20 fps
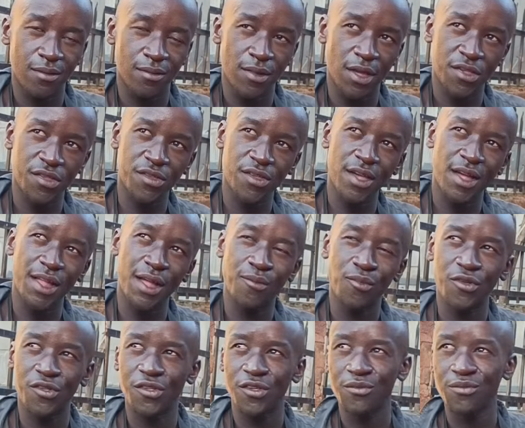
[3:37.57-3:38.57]
Last year
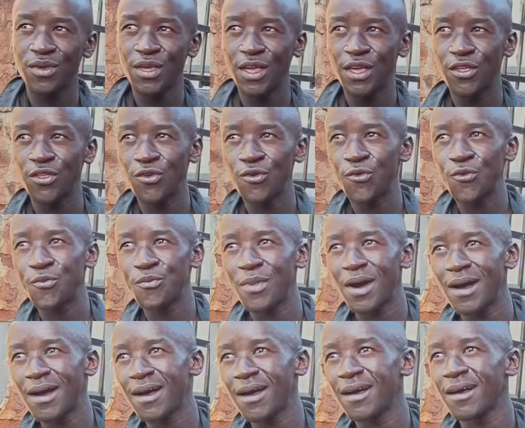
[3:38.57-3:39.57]
namuzimbira
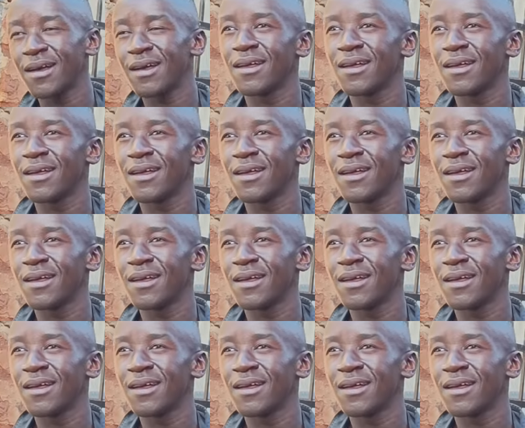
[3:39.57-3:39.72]
nyumba.